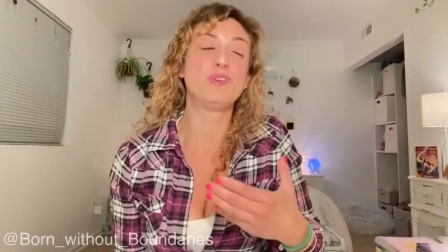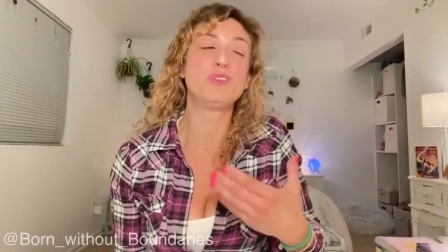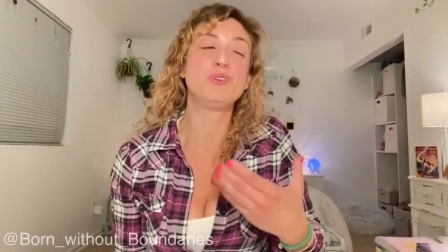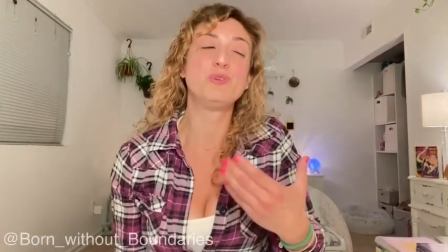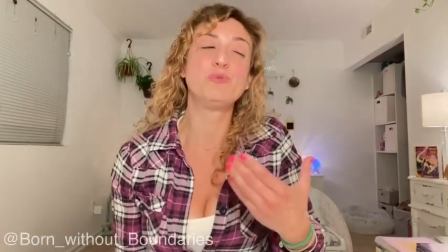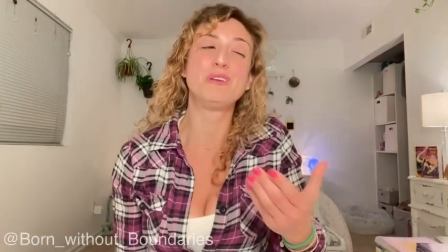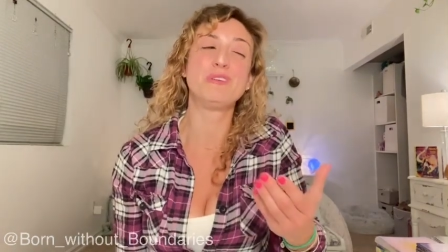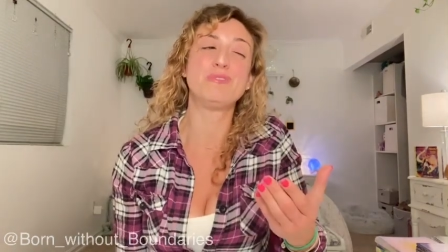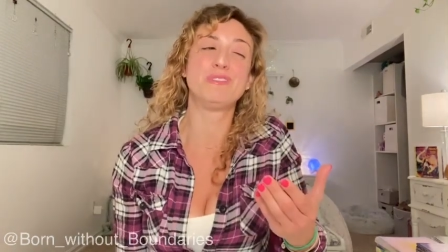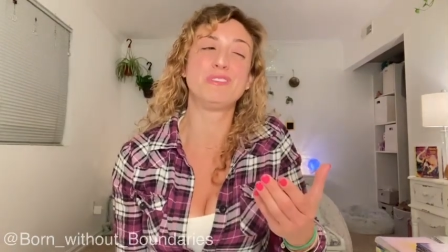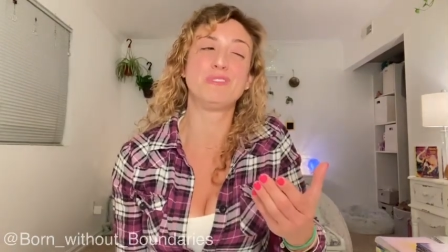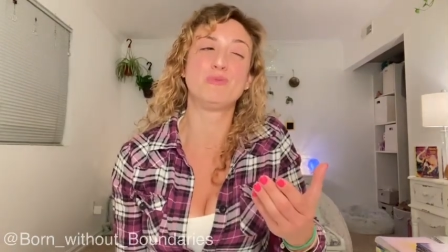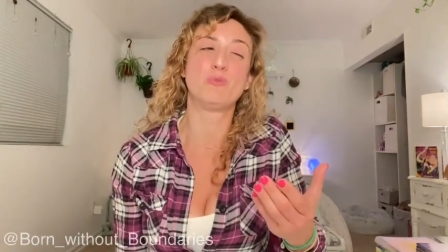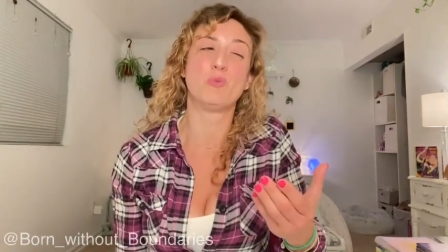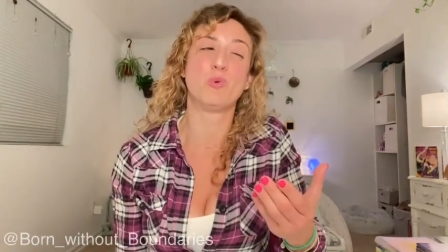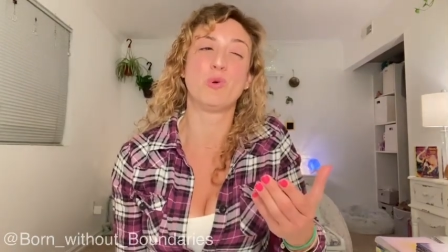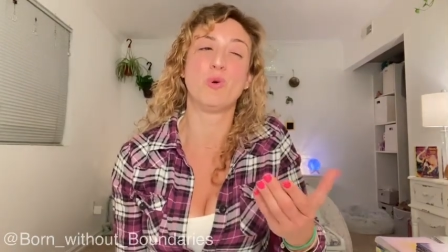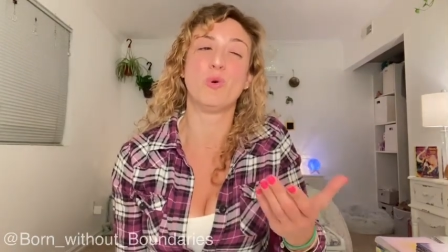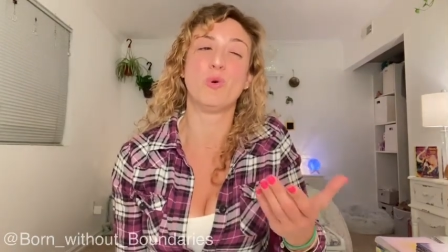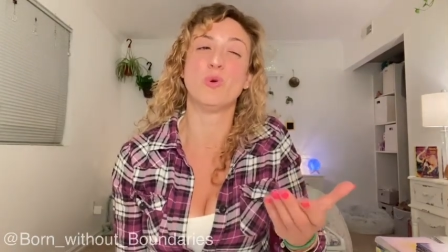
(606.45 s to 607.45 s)
you even
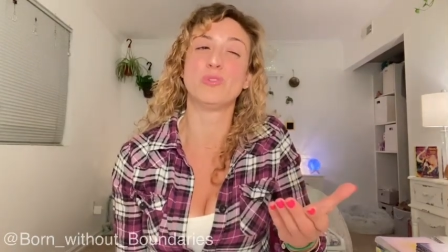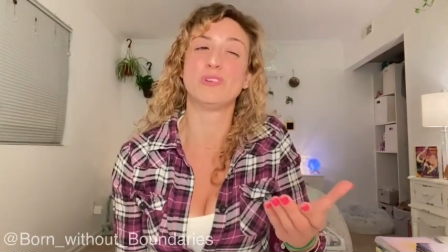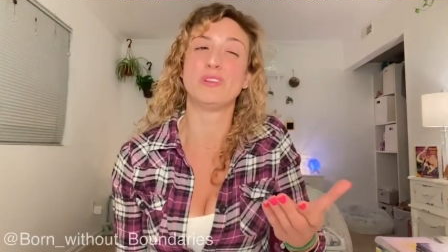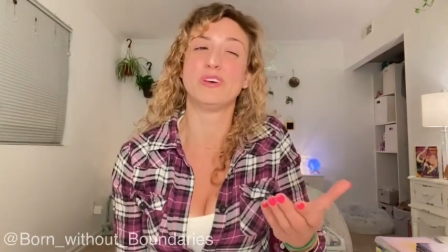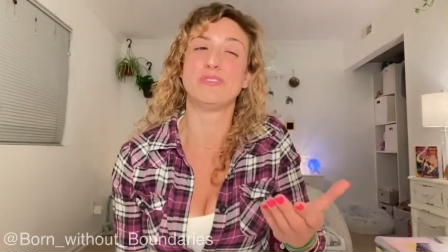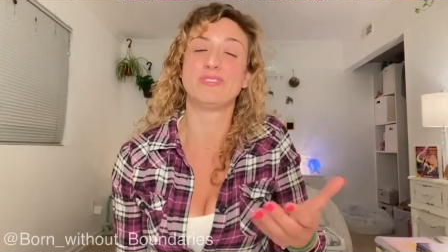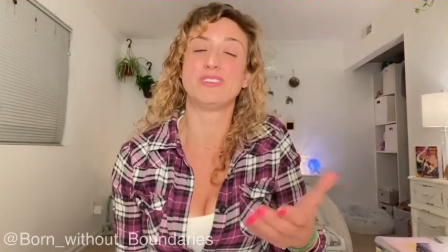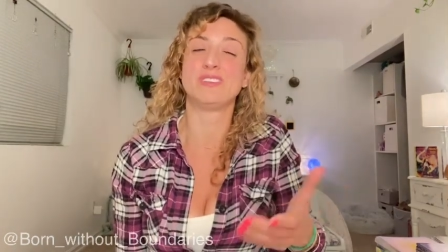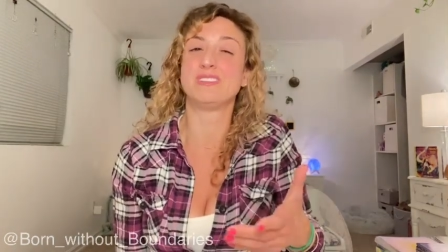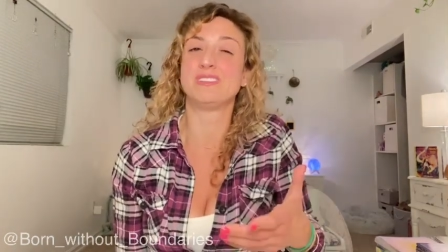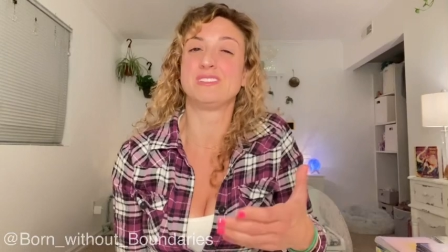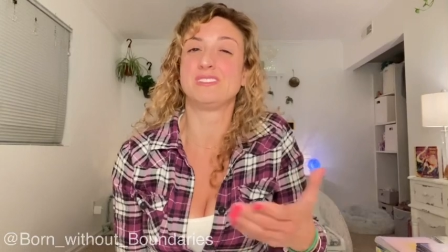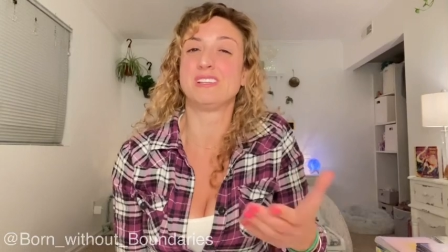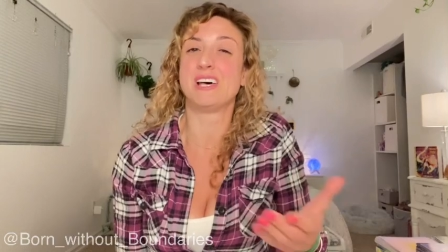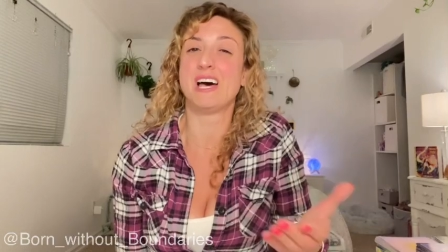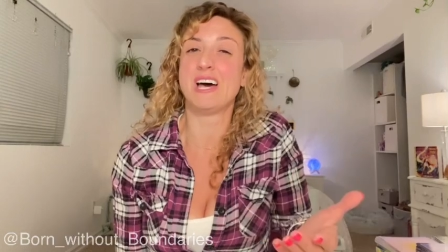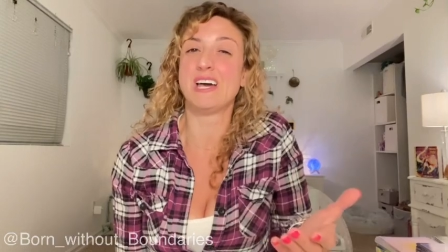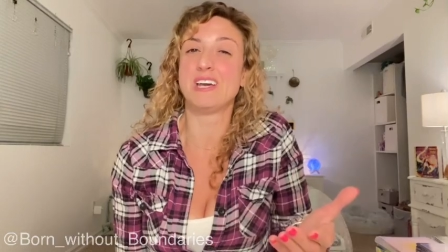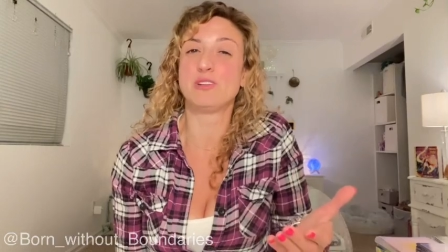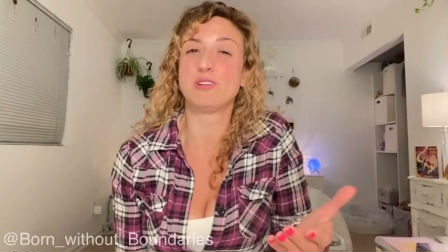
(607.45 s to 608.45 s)
were old enough to
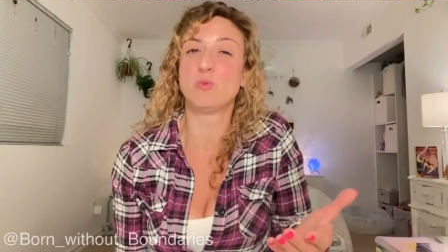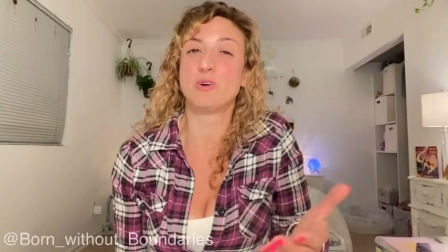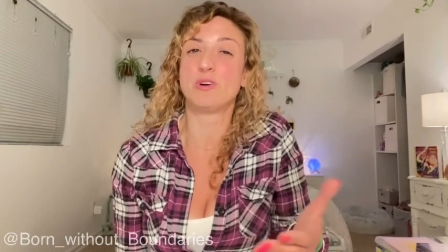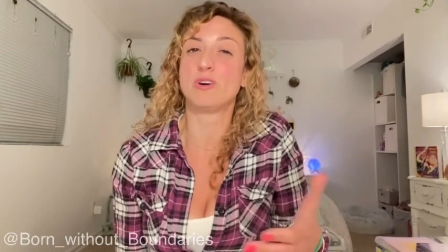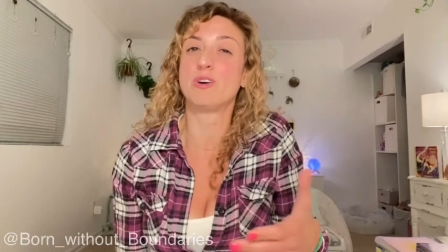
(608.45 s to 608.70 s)
decide what